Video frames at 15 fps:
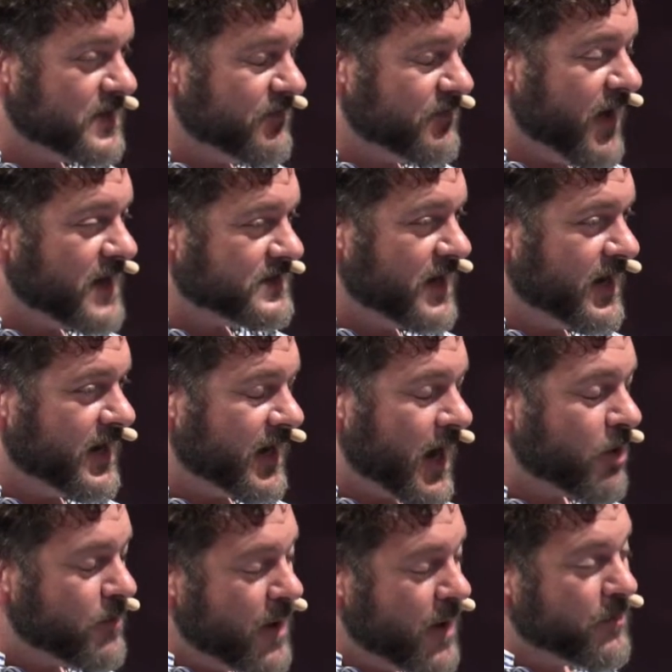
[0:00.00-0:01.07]
fascinating. And I
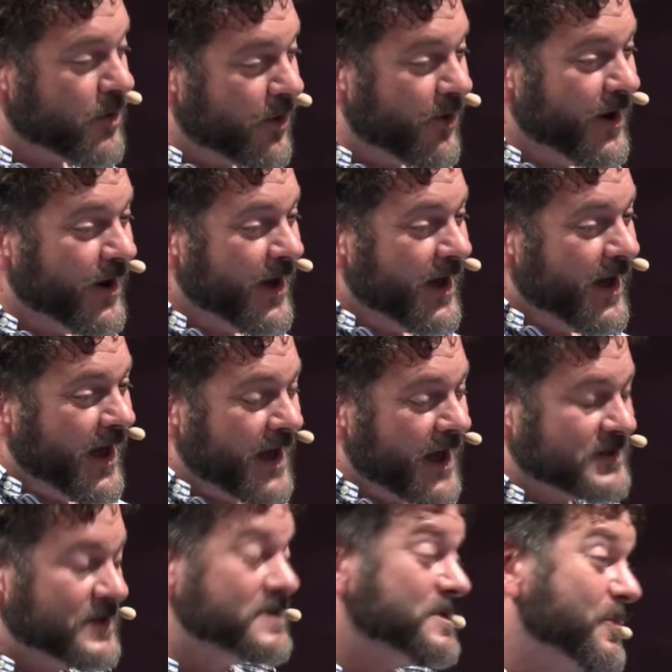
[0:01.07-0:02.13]
remember,
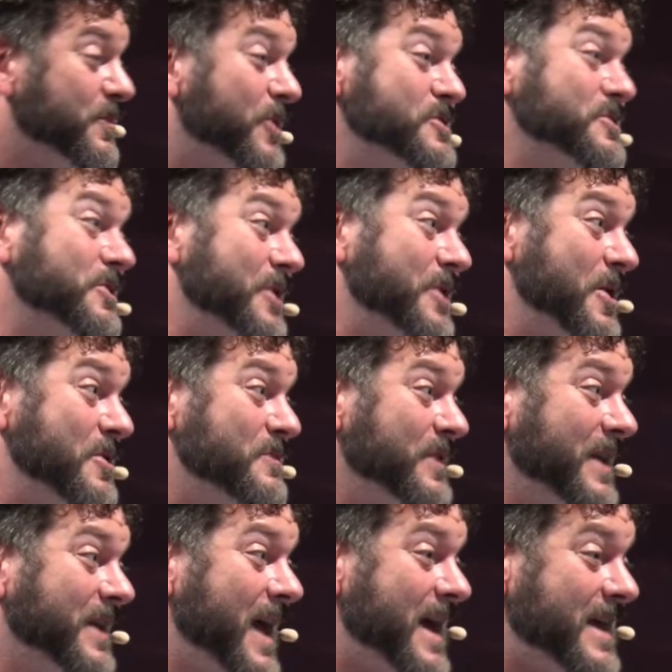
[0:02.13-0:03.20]
actually this is a personal note,
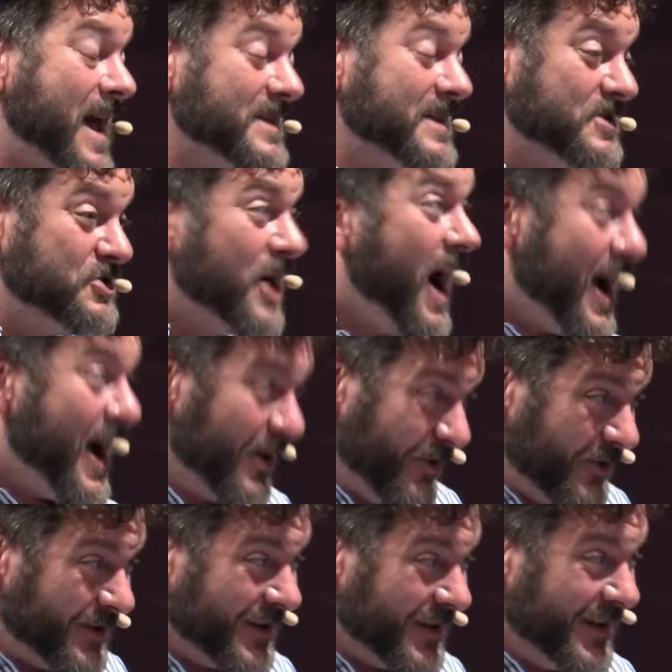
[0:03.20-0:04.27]
but as a
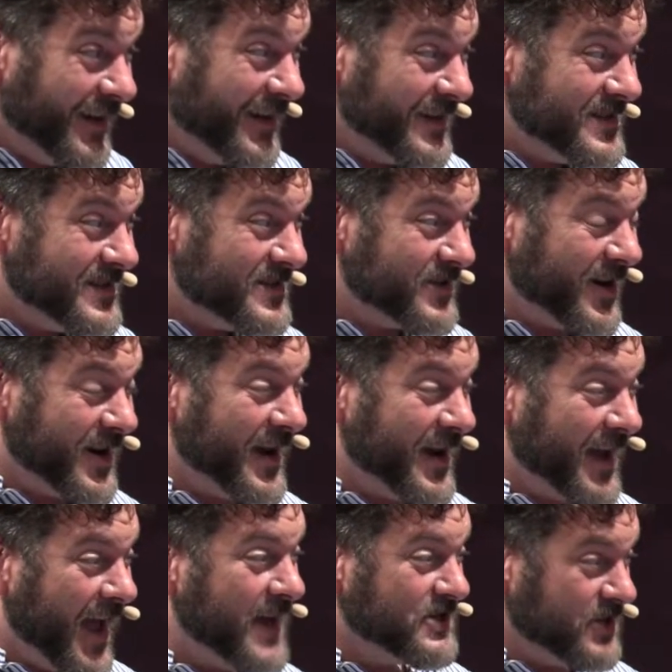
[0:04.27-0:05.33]
child,
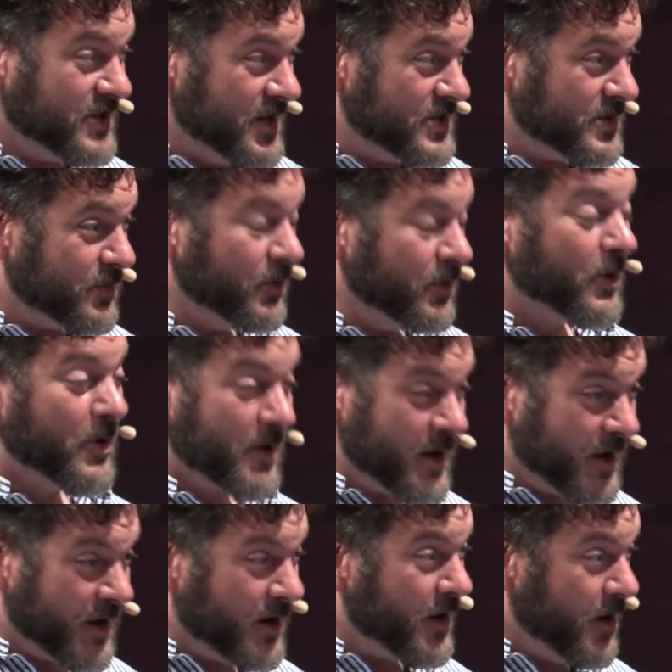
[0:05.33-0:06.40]
studying ancient Egypt,
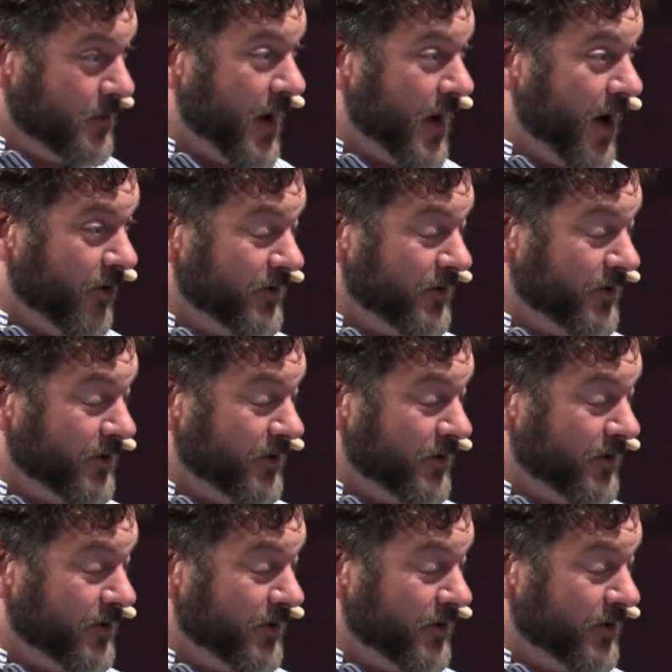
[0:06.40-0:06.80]
learning about